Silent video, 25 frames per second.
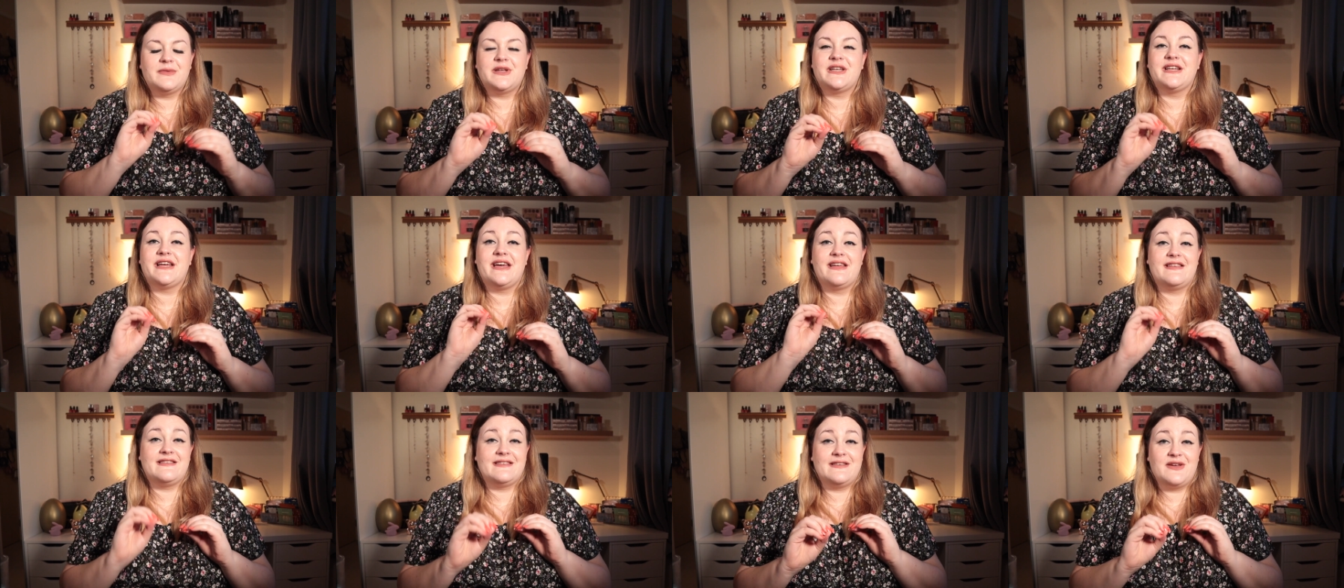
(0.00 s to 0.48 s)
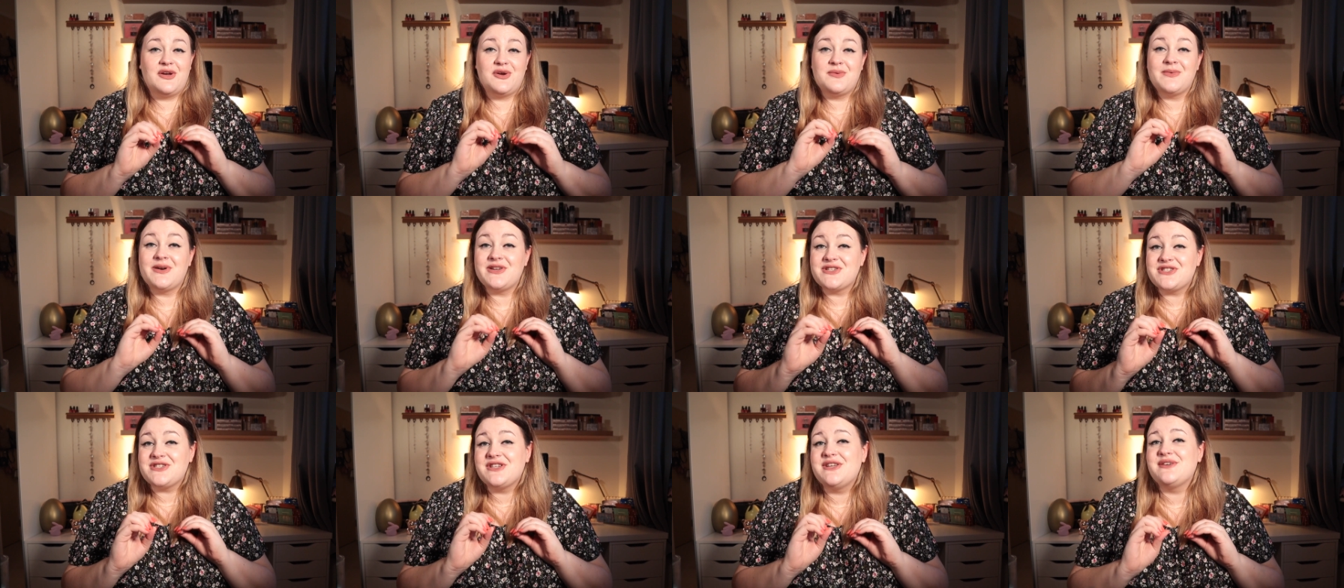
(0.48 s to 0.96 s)
I'm going to get so
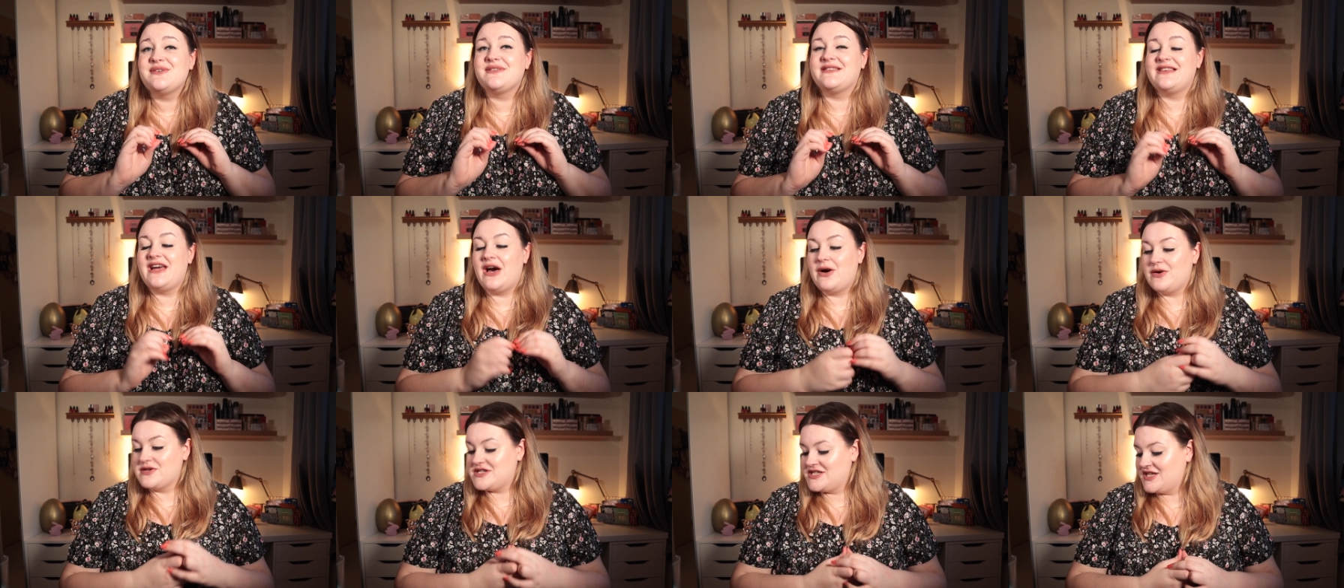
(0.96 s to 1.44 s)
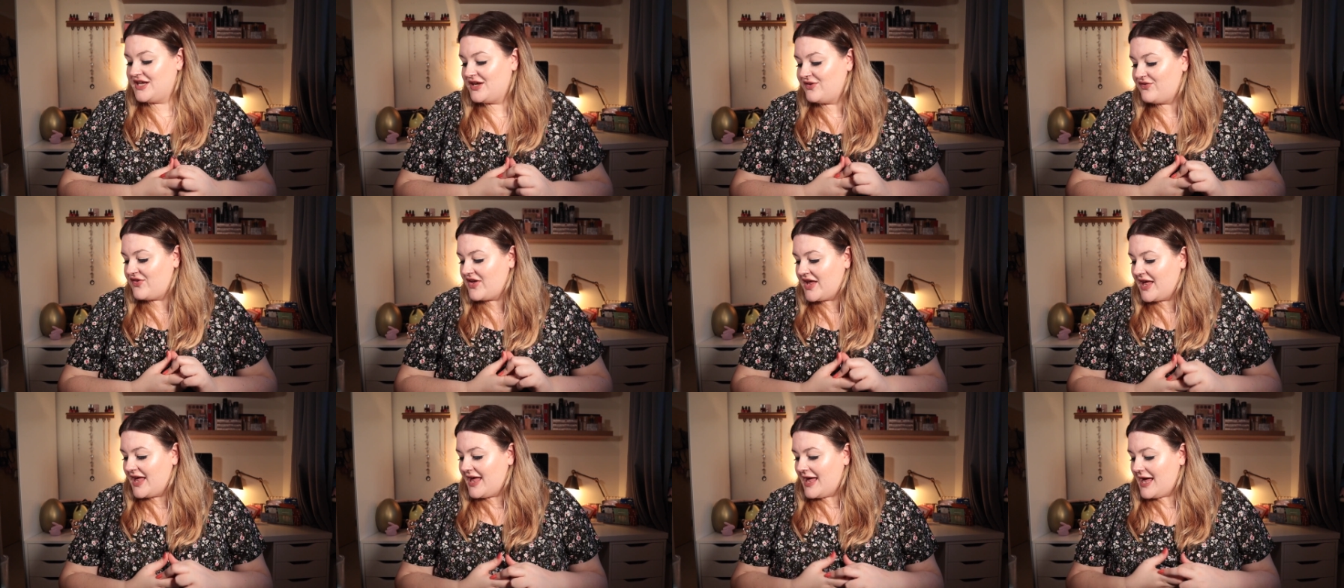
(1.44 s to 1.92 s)
much use out
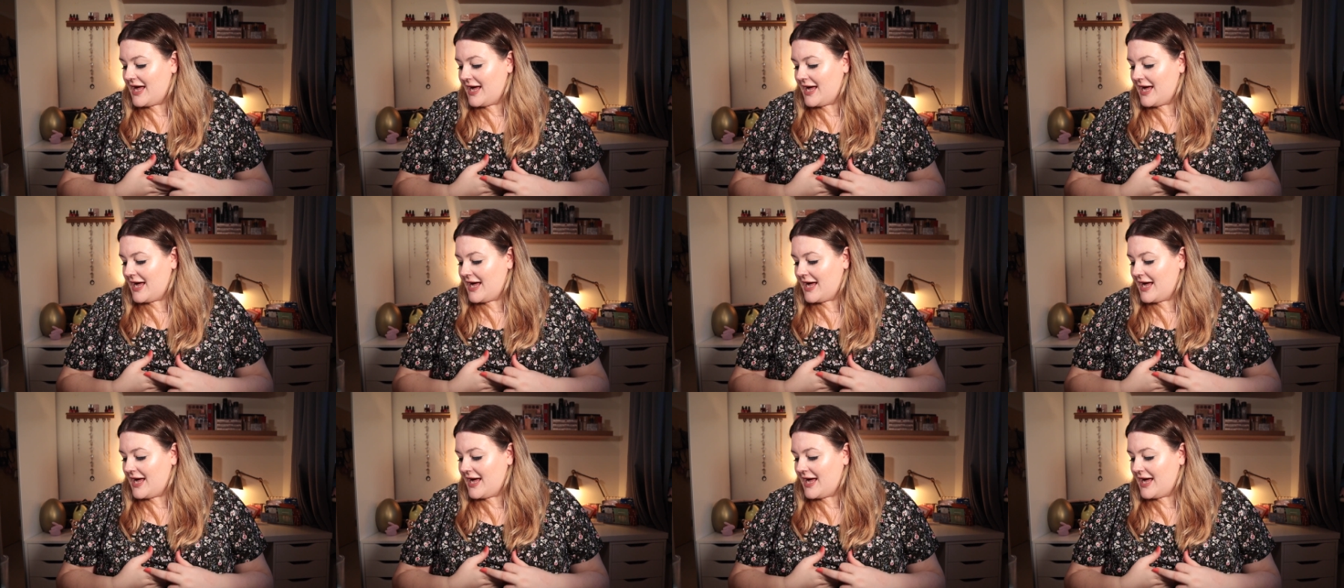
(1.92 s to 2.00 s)
of um,